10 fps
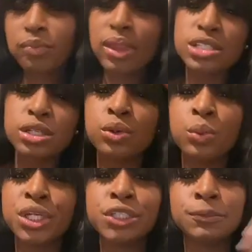it's a little
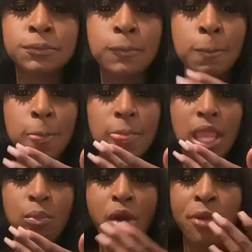weird,
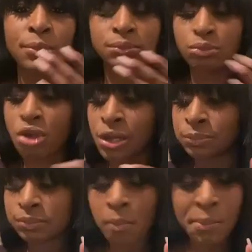but
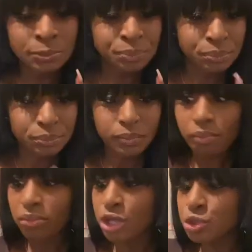yeah.
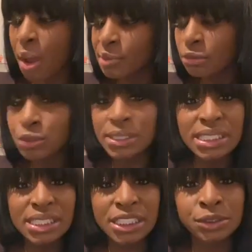So I moved to
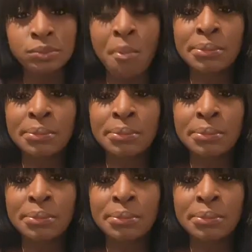LA,